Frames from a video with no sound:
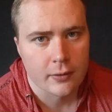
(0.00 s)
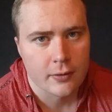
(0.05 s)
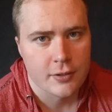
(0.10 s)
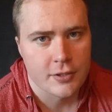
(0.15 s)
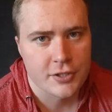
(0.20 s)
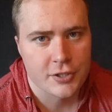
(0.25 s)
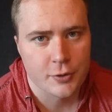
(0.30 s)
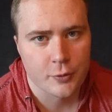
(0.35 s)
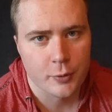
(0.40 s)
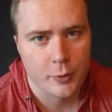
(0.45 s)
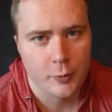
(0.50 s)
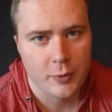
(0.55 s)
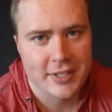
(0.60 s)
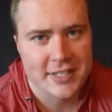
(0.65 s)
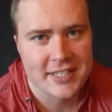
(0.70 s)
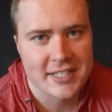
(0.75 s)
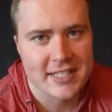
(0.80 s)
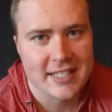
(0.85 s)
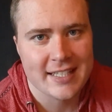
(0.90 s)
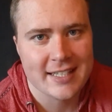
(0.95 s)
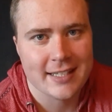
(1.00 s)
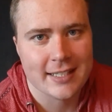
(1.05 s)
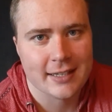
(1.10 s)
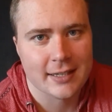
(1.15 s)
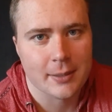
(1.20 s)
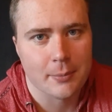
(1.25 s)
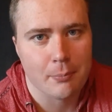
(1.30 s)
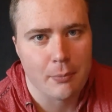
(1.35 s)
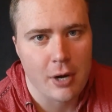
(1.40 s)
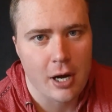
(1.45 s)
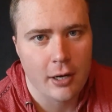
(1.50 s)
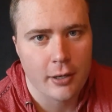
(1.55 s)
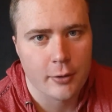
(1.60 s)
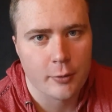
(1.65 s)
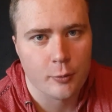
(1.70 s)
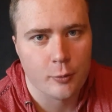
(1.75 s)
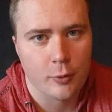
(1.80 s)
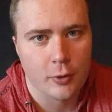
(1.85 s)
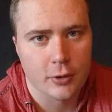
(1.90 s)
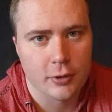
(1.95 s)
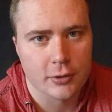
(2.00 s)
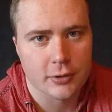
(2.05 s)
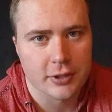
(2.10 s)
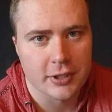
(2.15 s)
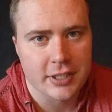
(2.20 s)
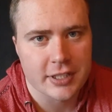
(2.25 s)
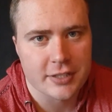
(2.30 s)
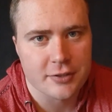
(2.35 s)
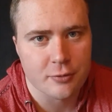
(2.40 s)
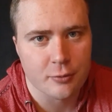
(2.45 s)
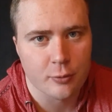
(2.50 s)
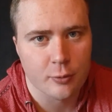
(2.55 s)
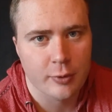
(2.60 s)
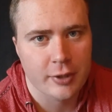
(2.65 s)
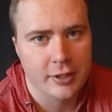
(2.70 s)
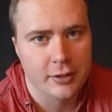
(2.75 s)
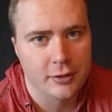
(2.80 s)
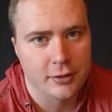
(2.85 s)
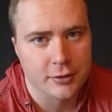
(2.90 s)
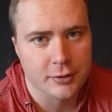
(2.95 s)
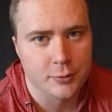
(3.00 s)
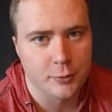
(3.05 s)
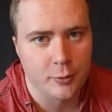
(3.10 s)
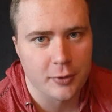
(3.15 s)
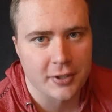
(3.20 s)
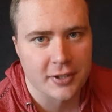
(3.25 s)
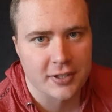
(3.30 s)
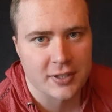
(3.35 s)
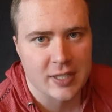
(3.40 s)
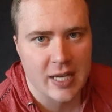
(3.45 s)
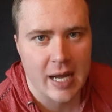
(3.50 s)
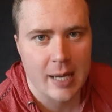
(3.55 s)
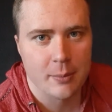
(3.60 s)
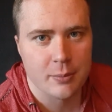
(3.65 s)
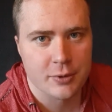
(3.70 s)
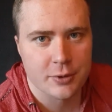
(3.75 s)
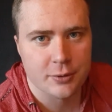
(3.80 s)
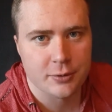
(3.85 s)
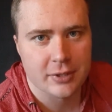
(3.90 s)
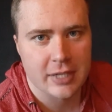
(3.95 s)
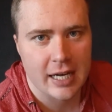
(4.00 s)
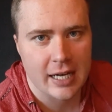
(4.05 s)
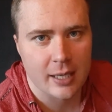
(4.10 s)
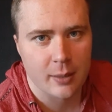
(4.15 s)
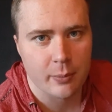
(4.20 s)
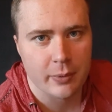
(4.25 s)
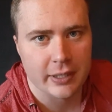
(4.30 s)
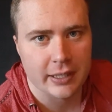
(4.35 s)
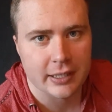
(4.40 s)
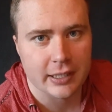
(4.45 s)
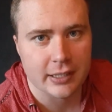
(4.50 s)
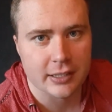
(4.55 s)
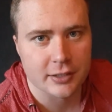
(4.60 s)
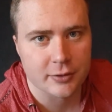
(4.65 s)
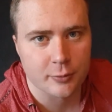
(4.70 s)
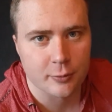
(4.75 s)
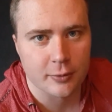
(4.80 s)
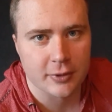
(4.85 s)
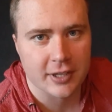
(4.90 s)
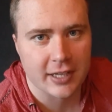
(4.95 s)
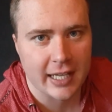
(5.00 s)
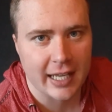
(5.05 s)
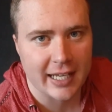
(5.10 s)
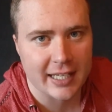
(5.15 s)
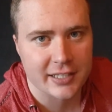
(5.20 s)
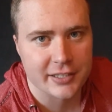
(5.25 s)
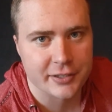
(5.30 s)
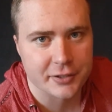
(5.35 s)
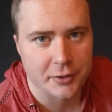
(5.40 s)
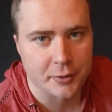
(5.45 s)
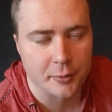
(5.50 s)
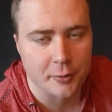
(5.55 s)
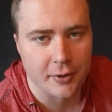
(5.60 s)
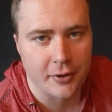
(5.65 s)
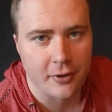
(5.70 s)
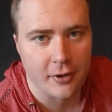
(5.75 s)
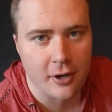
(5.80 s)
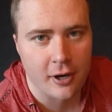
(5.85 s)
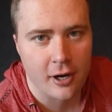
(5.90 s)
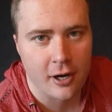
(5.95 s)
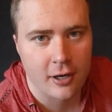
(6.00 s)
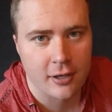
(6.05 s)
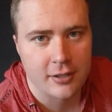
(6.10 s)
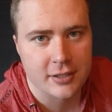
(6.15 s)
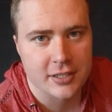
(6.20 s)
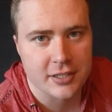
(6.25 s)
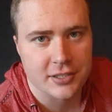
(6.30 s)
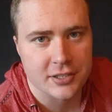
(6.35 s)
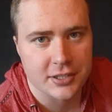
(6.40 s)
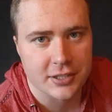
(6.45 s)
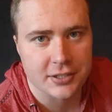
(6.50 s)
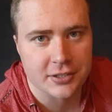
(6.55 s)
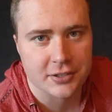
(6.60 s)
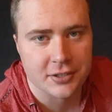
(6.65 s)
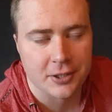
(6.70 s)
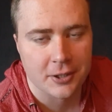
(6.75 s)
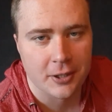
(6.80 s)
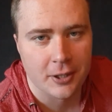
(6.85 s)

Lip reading: So when we see that the modern world is riddled with type 2 diabetes, with cancer, with heart disease,